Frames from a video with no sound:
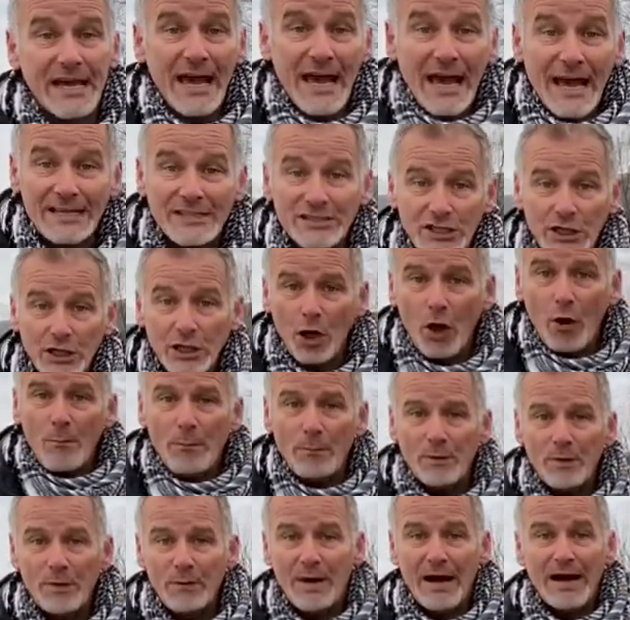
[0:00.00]
it's a
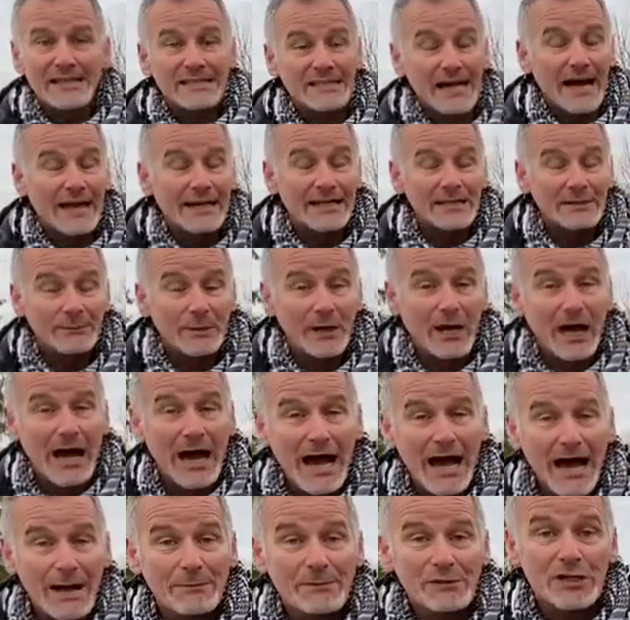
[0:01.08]
compromise, and it's
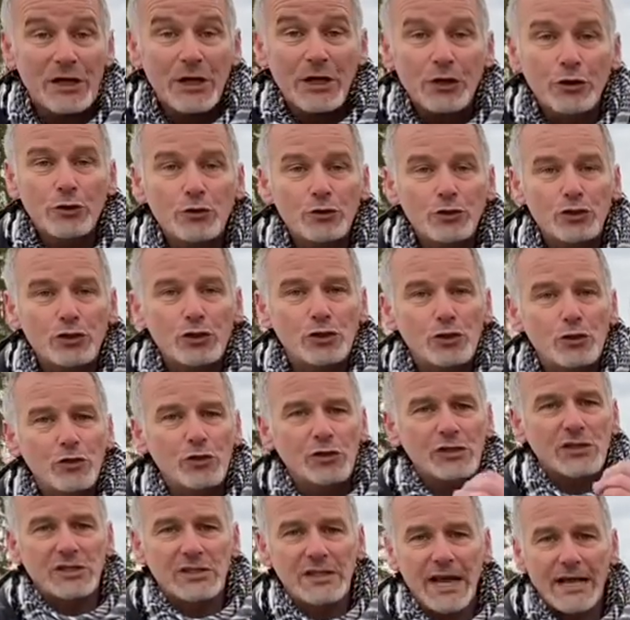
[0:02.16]
perhaps who
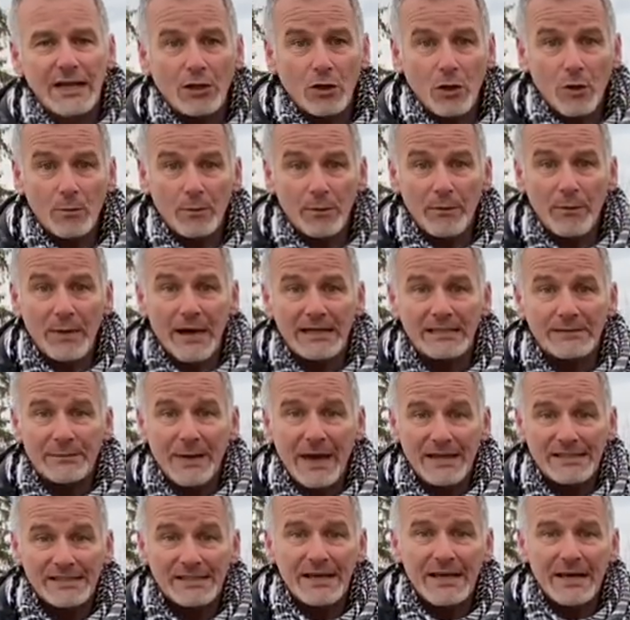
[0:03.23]
chooses that compromise
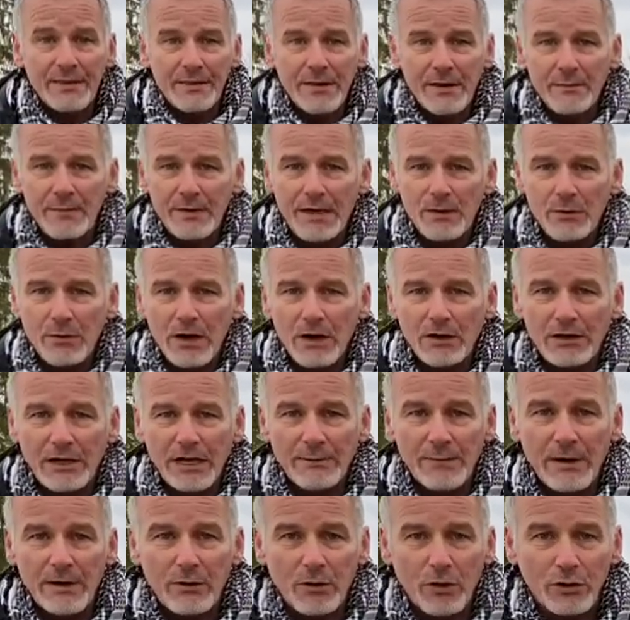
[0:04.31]
best that may well come
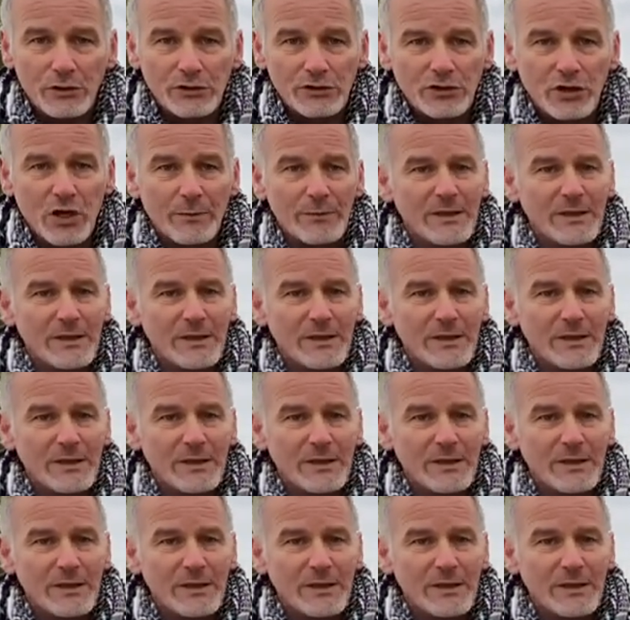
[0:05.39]
out on top.